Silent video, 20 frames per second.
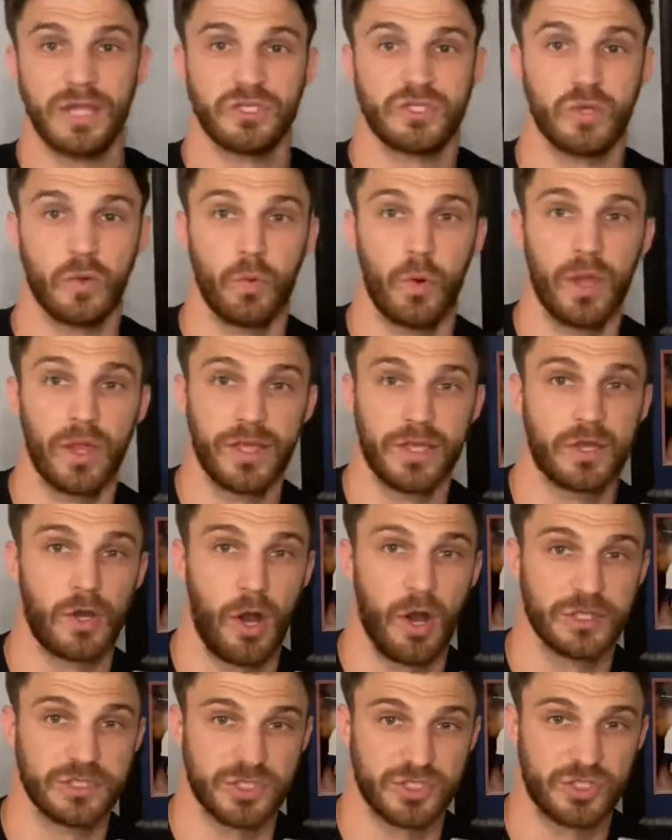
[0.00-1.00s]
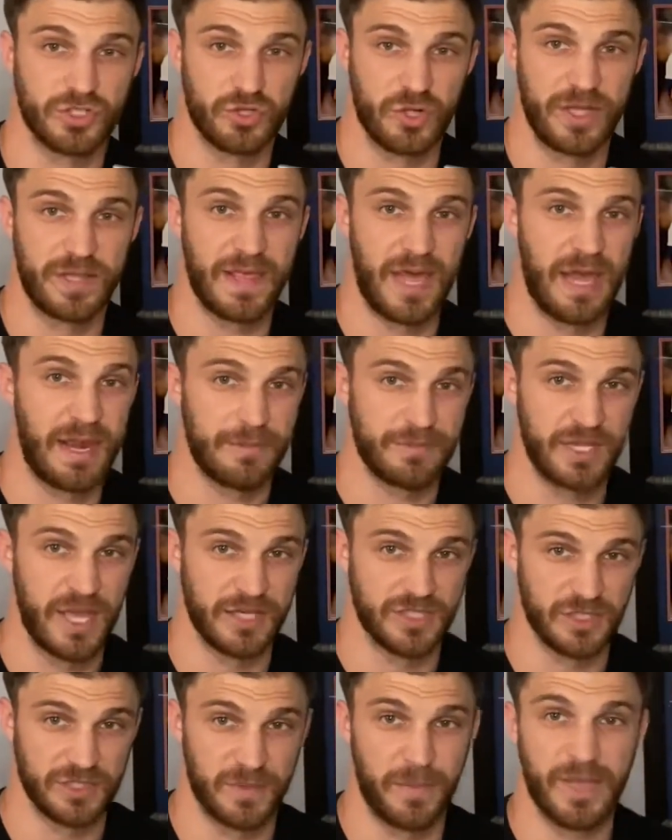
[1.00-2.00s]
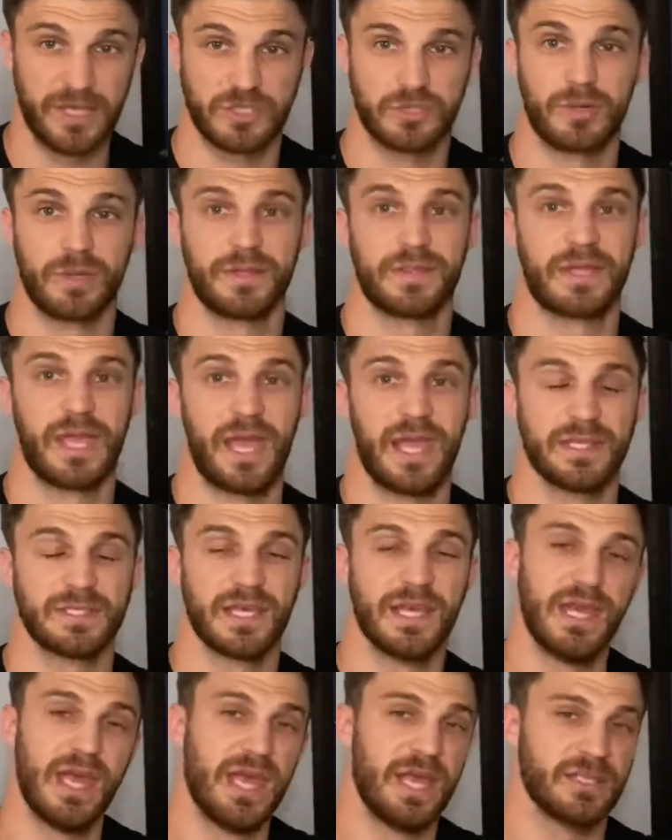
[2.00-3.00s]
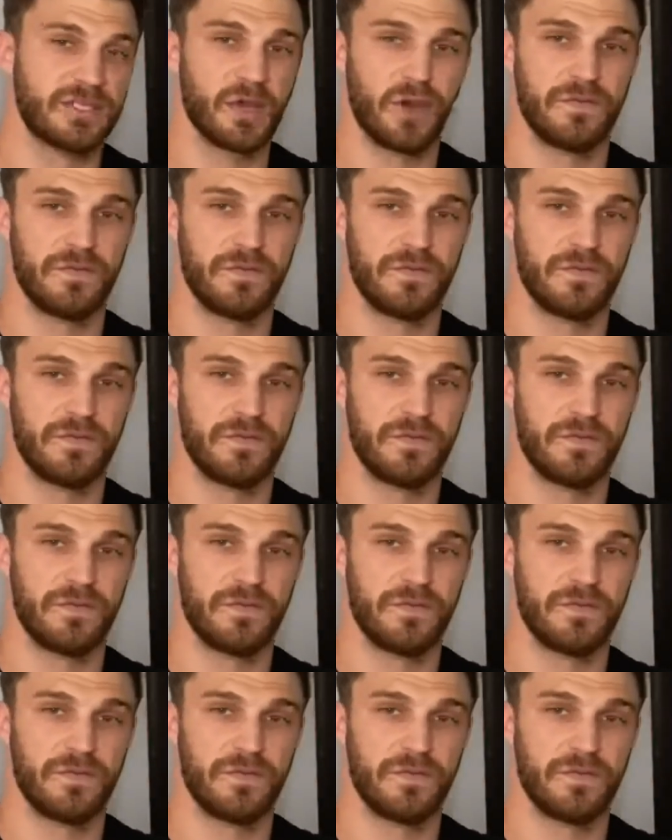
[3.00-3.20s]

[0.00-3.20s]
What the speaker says: really cause a strength adaptation, to make strength gains. And so if